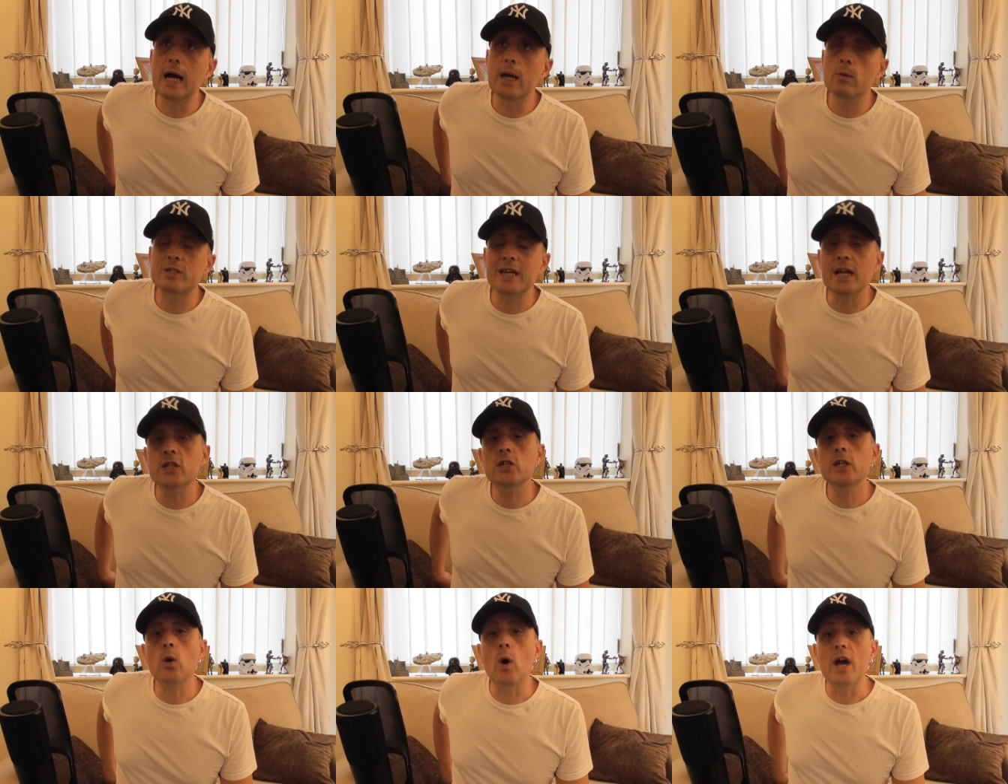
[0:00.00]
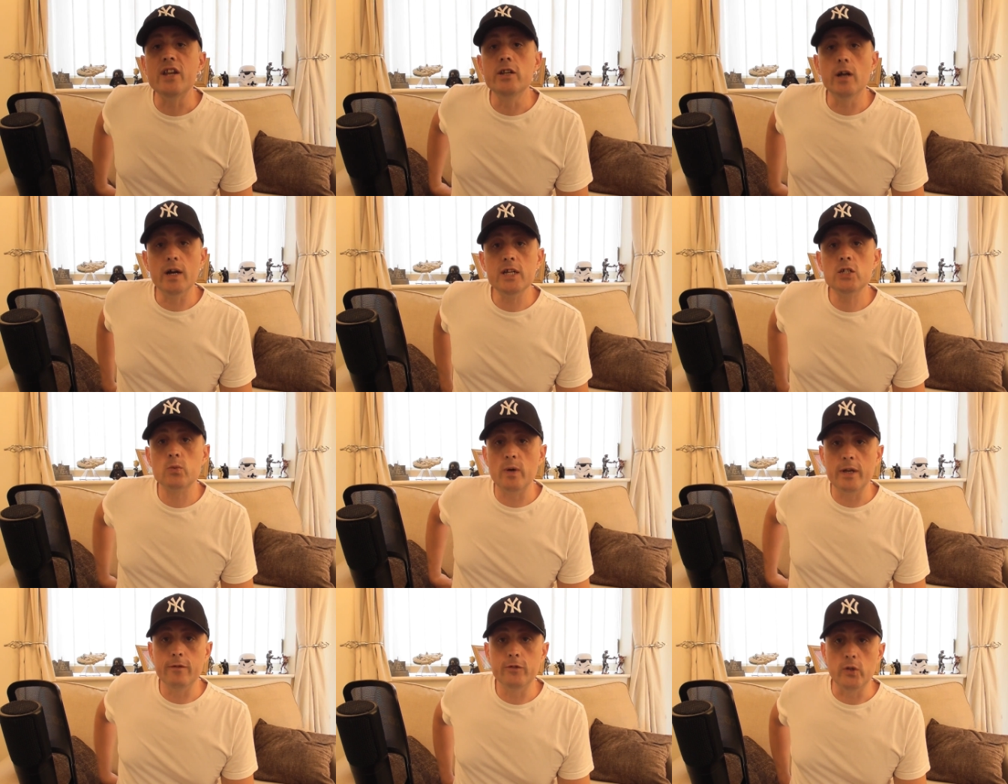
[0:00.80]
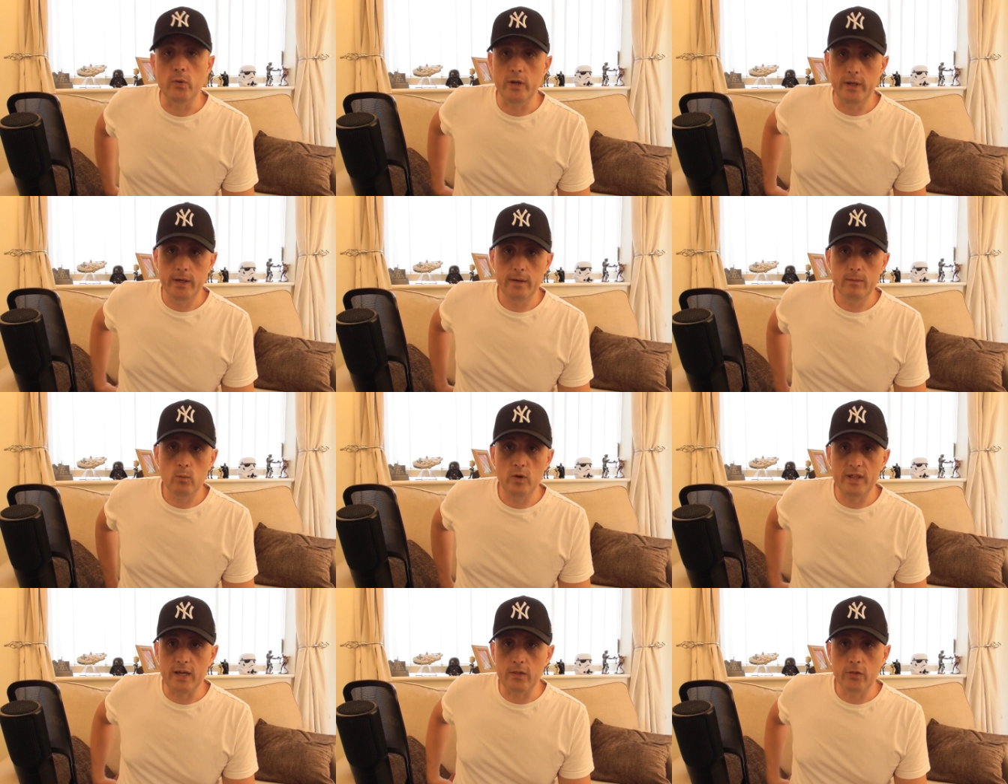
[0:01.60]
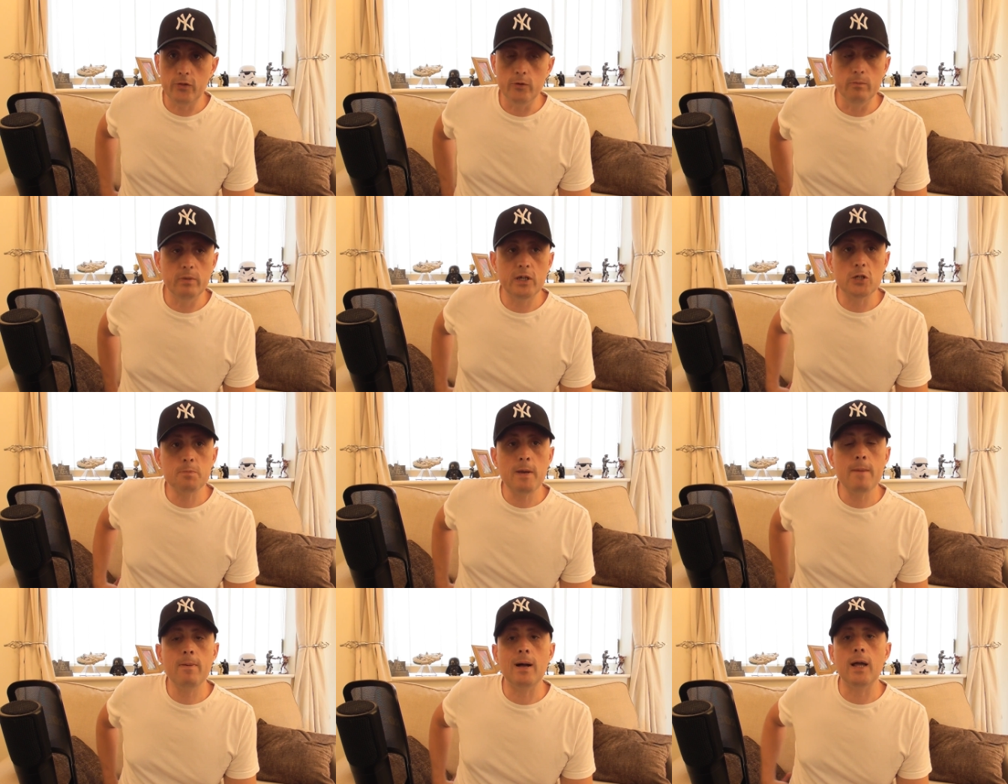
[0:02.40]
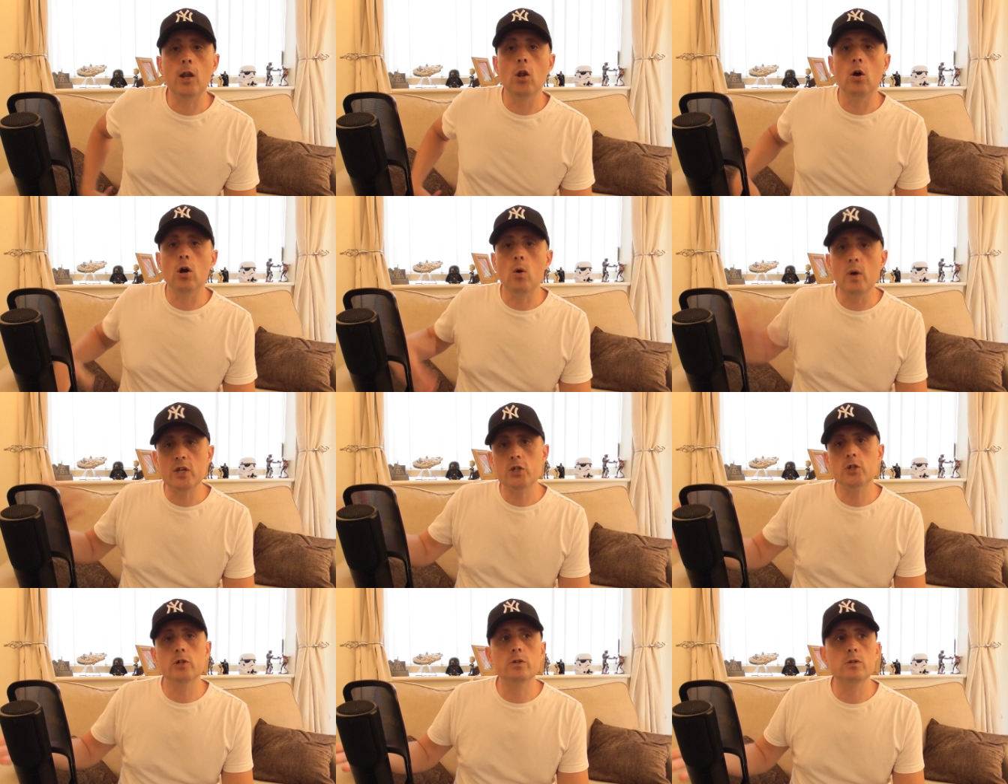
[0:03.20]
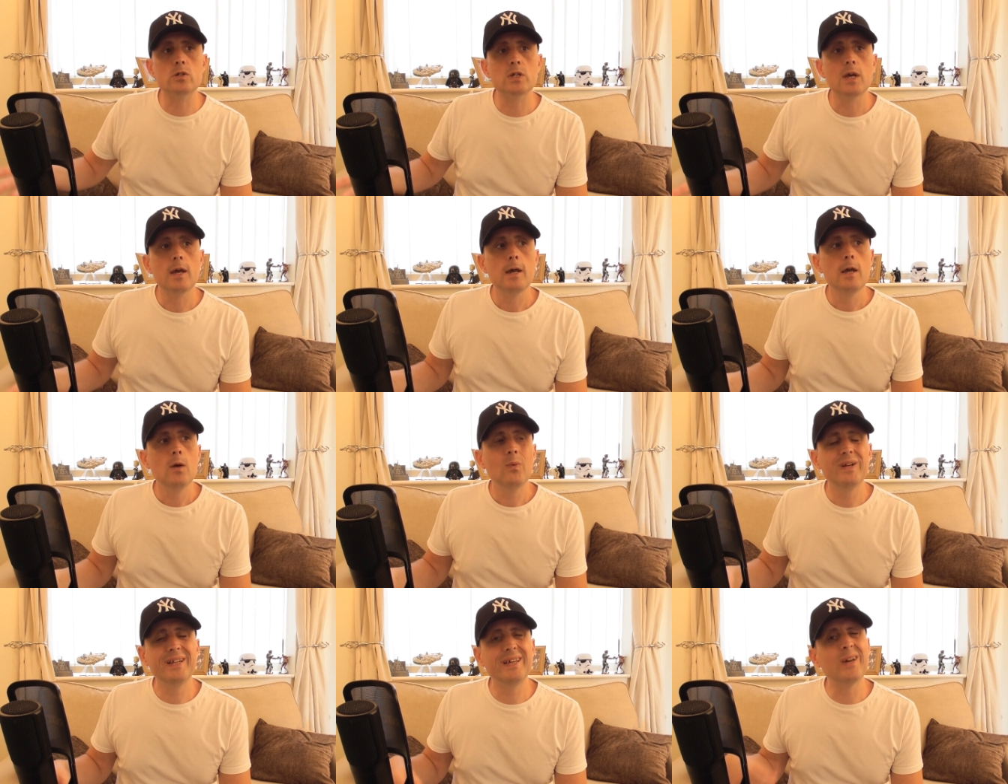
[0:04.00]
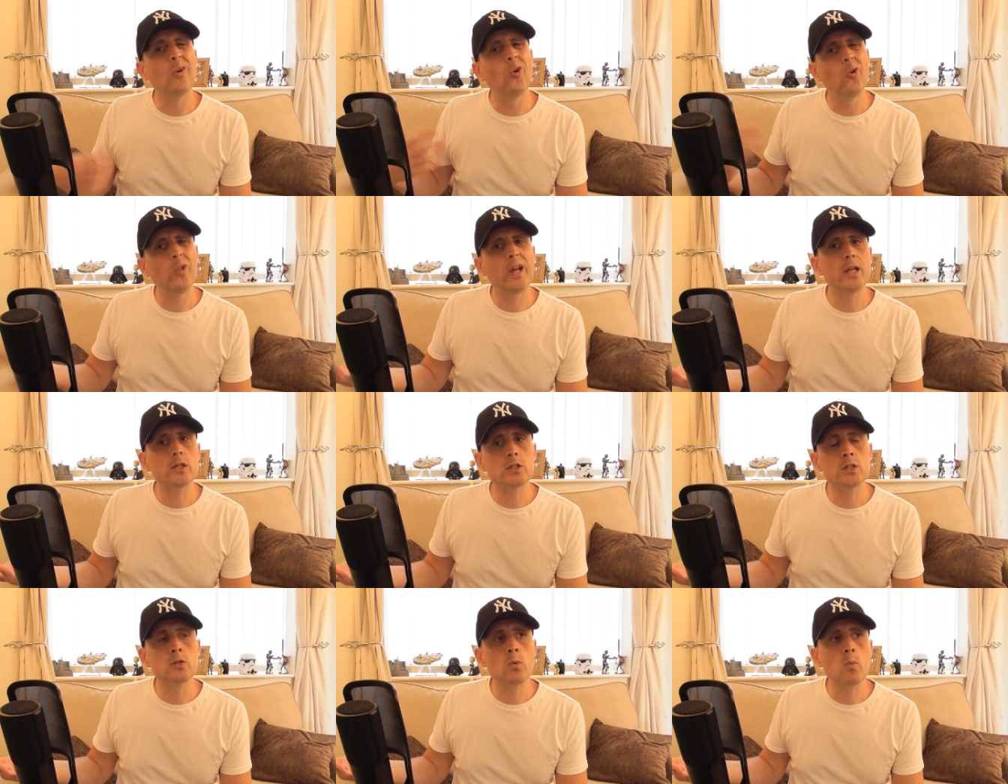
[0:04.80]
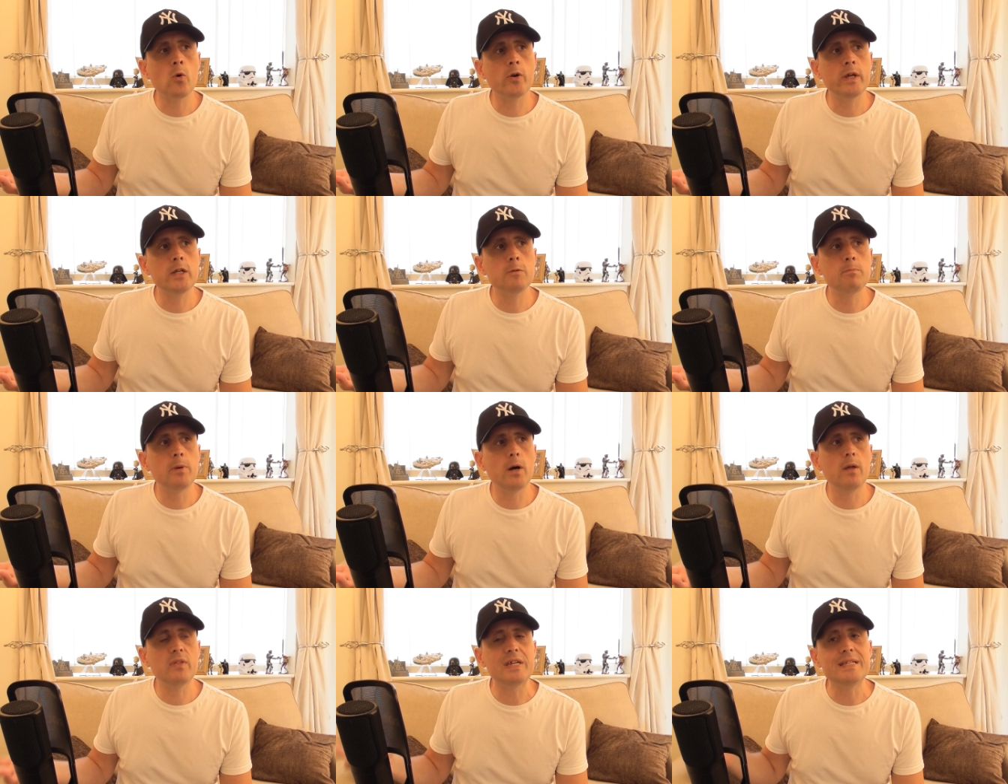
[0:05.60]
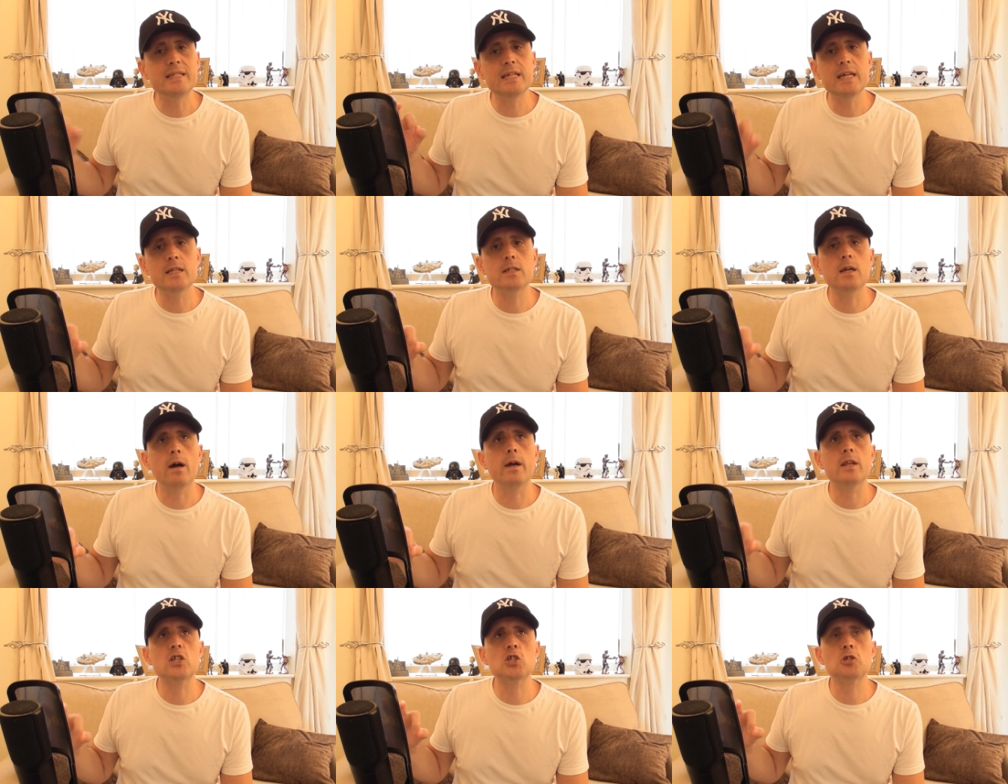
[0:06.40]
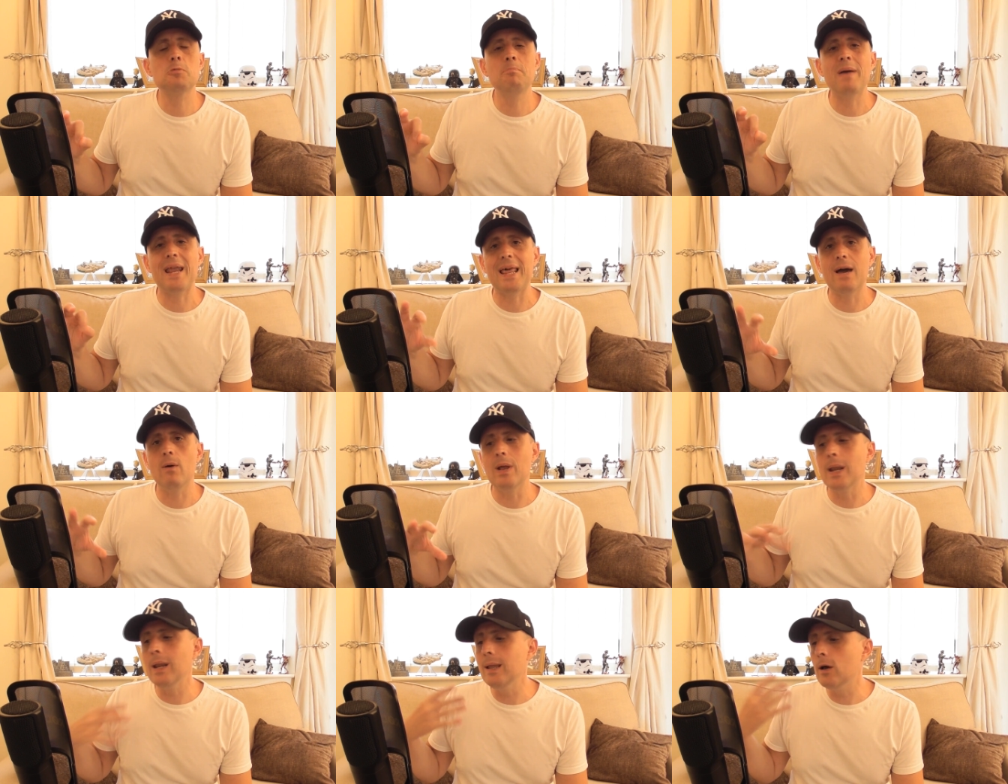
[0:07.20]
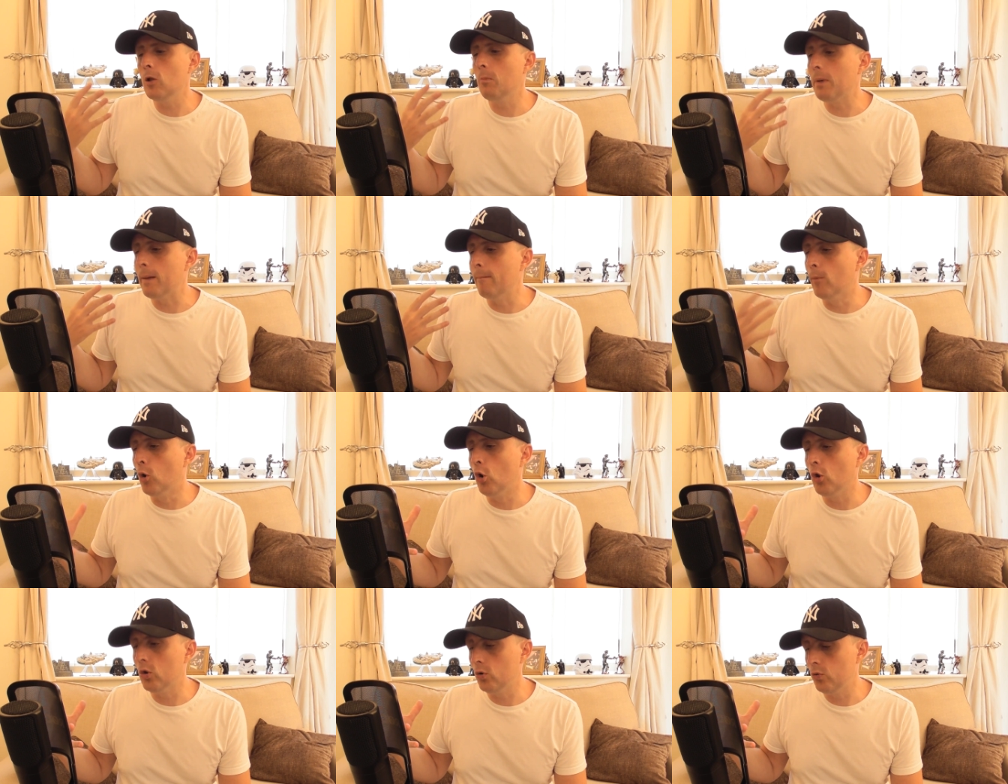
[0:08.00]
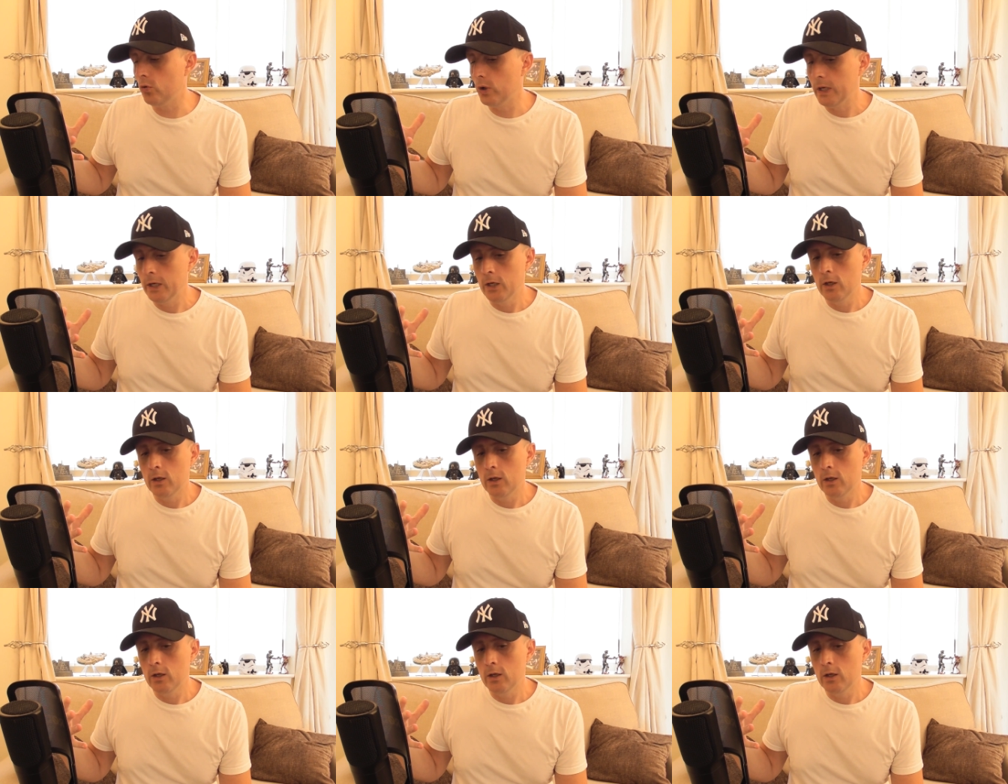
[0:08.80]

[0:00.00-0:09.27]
it was actually quite a nice way of doing it with Anthem, because people had a lot of questions. We didn't get all the answers we wanted, but they did kind of spell out a little bit more than...